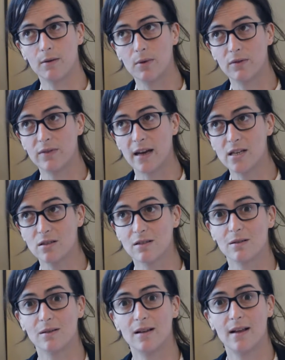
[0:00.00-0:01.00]
with
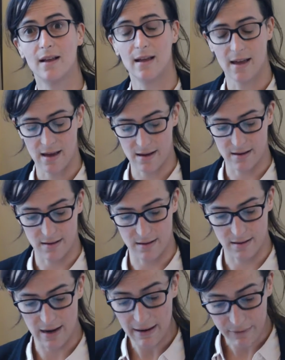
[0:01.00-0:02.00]
national
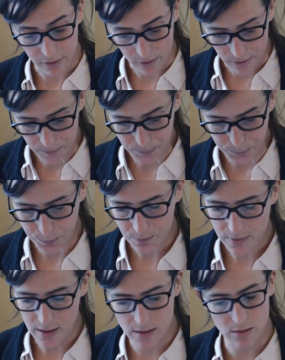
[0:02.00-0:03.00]
level.
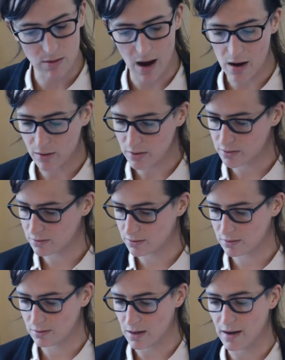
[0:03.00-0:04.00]
So how
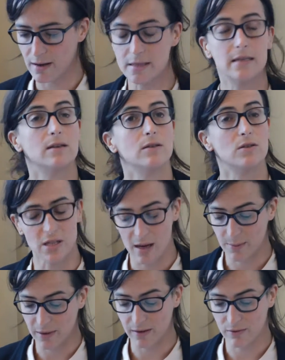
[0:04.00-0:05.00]
do the EU
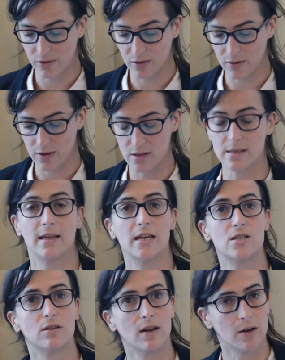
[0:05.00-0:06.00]
shape and influence
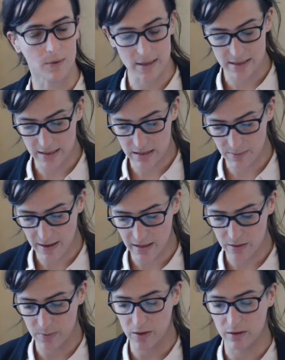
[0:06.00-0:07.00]
national crisis
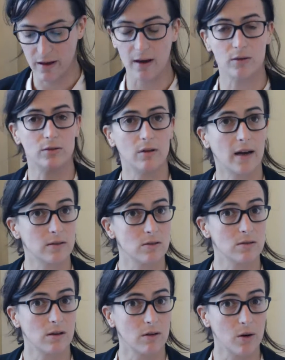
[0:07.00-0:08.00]
management? How do
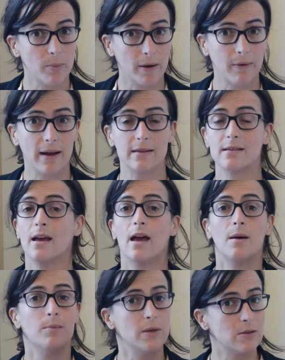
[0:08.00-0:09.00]
actors cooperate
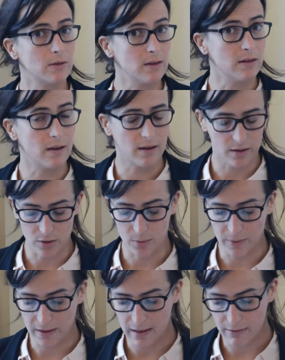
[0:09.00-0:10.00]
between the
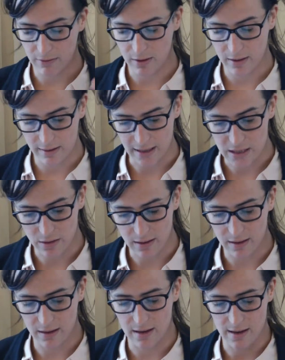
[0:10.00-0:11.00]
European level and
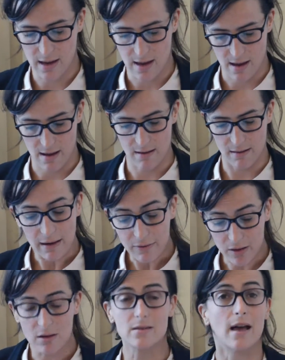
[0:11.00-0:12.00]
national
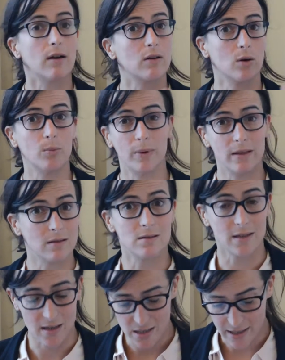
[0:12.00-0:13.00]
levels? How
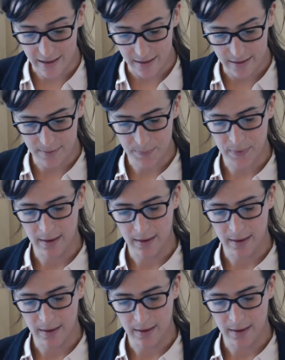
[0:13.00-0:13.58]
competence are shared?